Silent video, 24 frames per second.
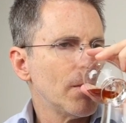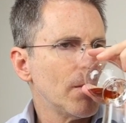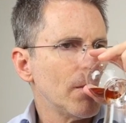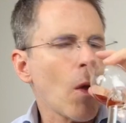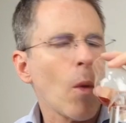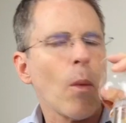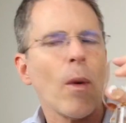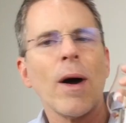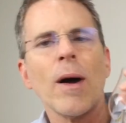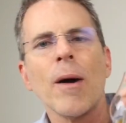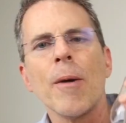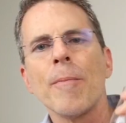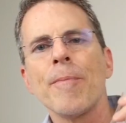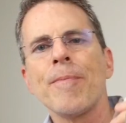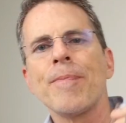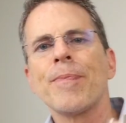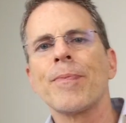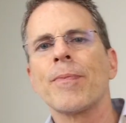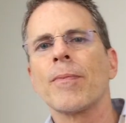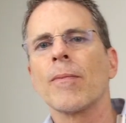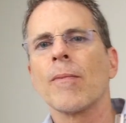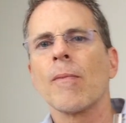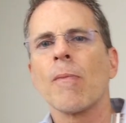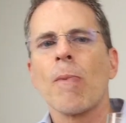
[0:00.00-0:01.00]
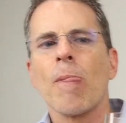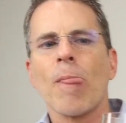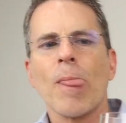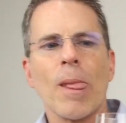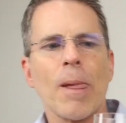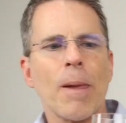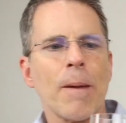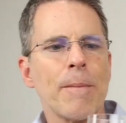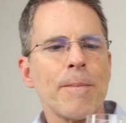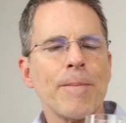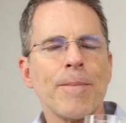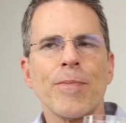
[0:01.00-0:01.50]
Wow.
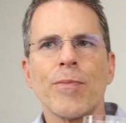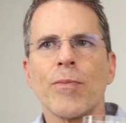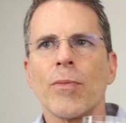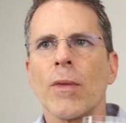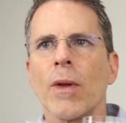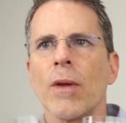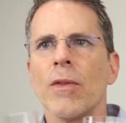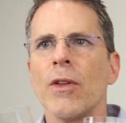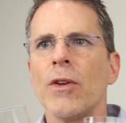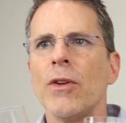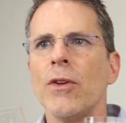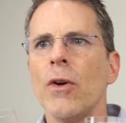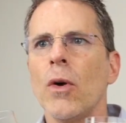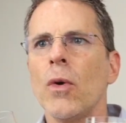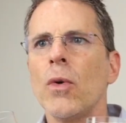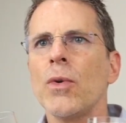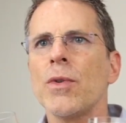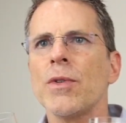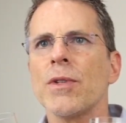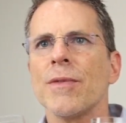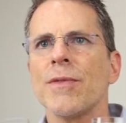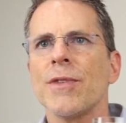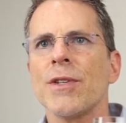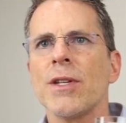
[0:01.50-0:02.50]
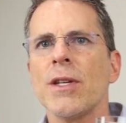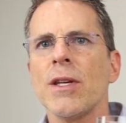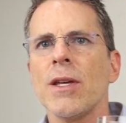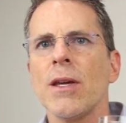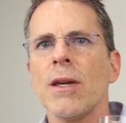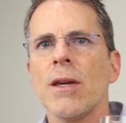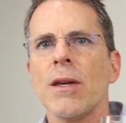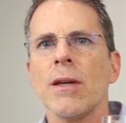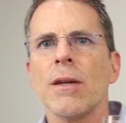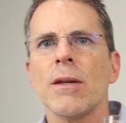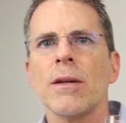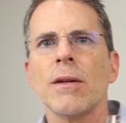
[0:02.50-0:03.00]
The nose of
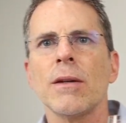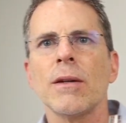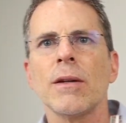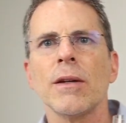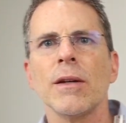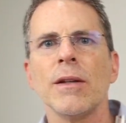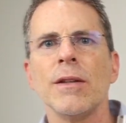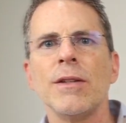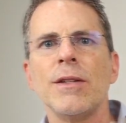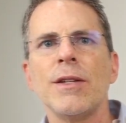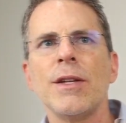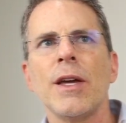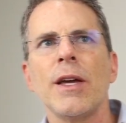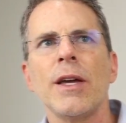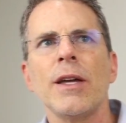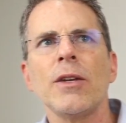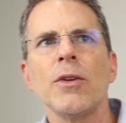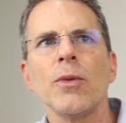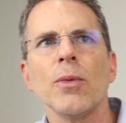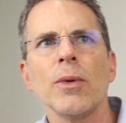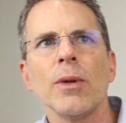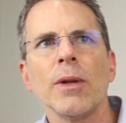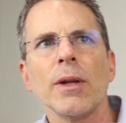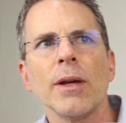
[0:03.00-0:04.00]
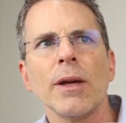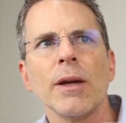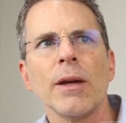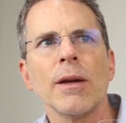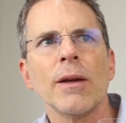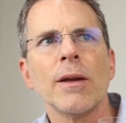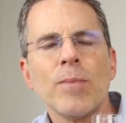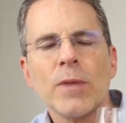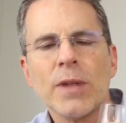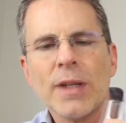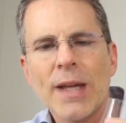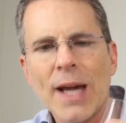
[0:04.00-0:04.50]
C
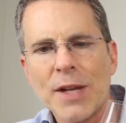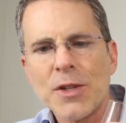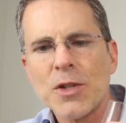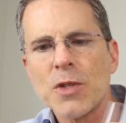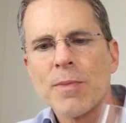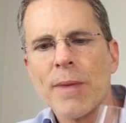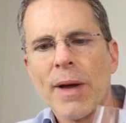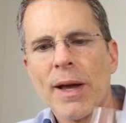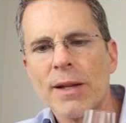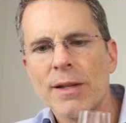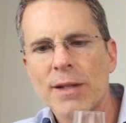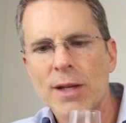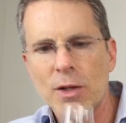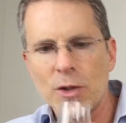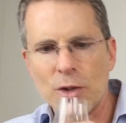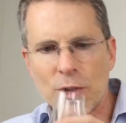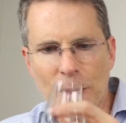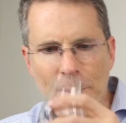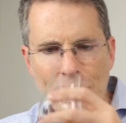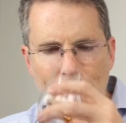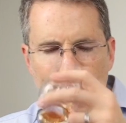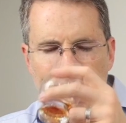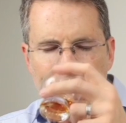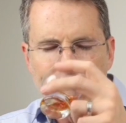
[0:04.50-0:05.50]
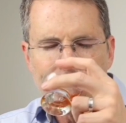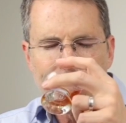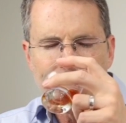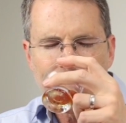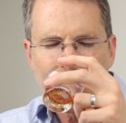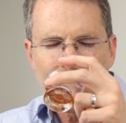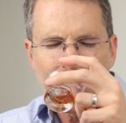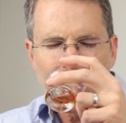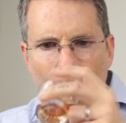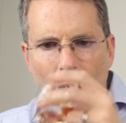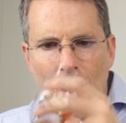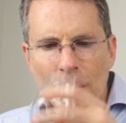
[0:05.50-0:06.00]
continually catches my attention.
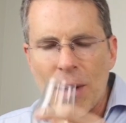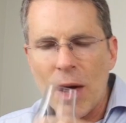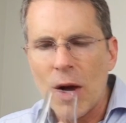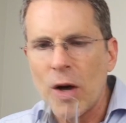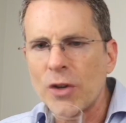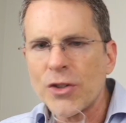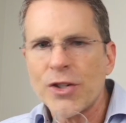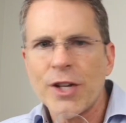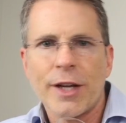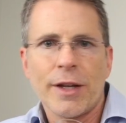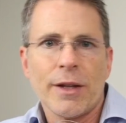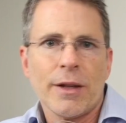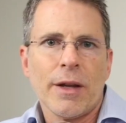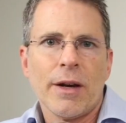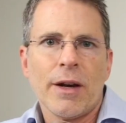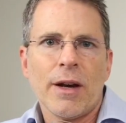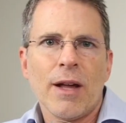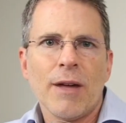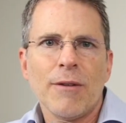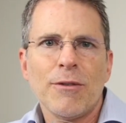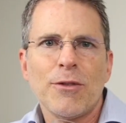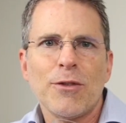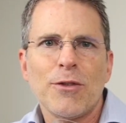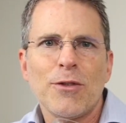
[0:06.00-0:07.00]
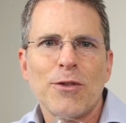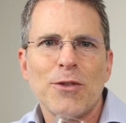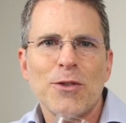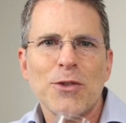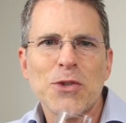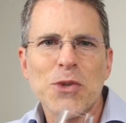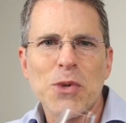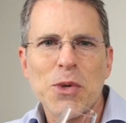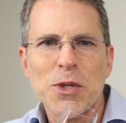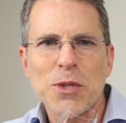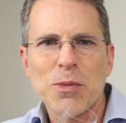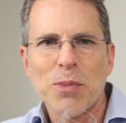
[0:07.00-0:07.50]
I'm not articulate enough
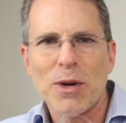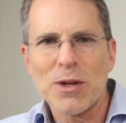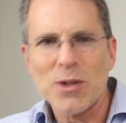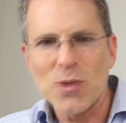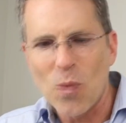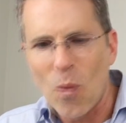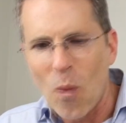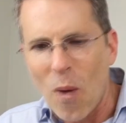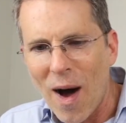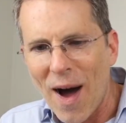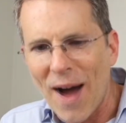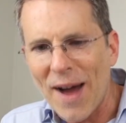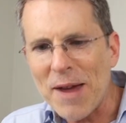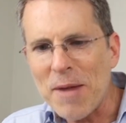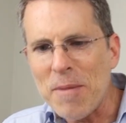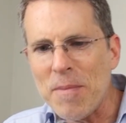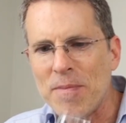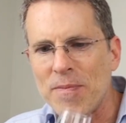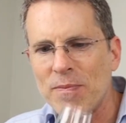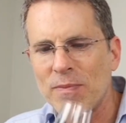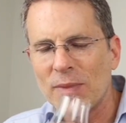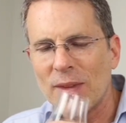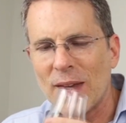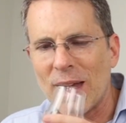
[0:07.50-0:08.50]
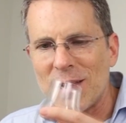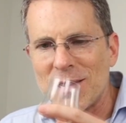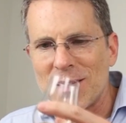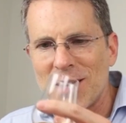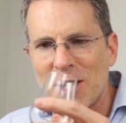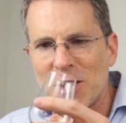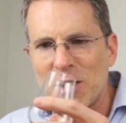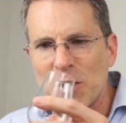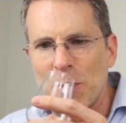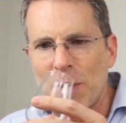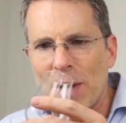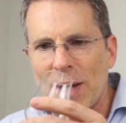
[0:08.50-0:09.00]
to express why it's
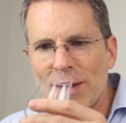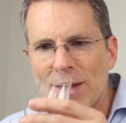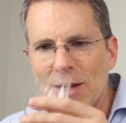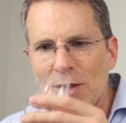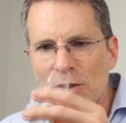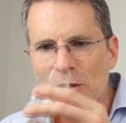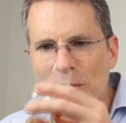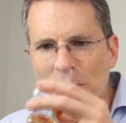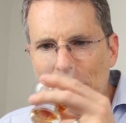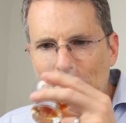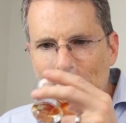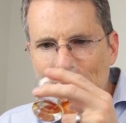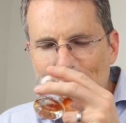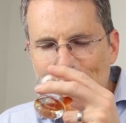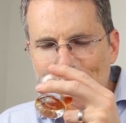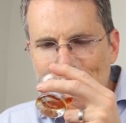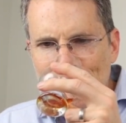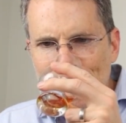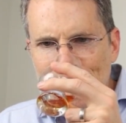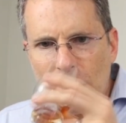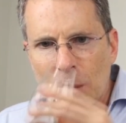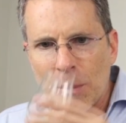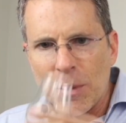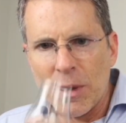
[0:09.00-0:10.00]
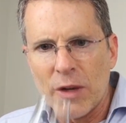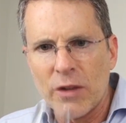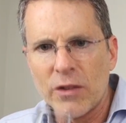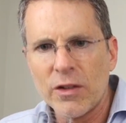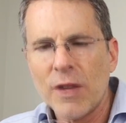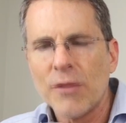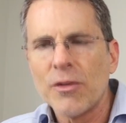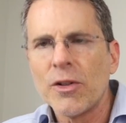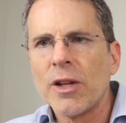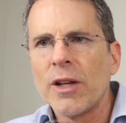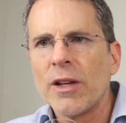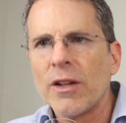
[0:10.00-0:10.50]
catching my attention, but it's
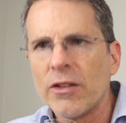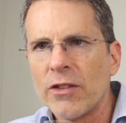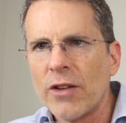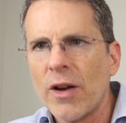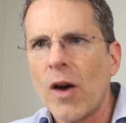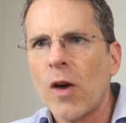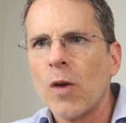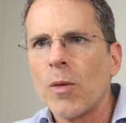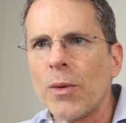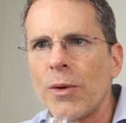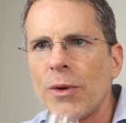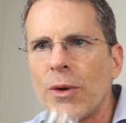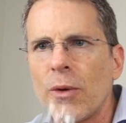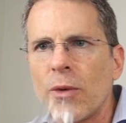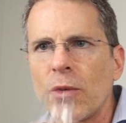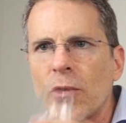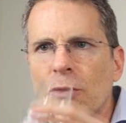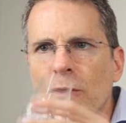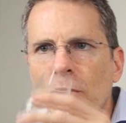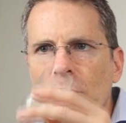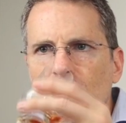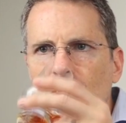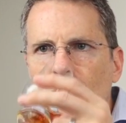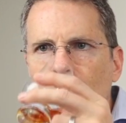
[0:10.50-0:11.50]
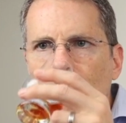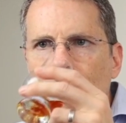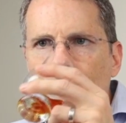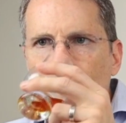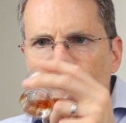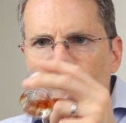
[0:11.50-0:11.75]
definitely a desirable nose for sure.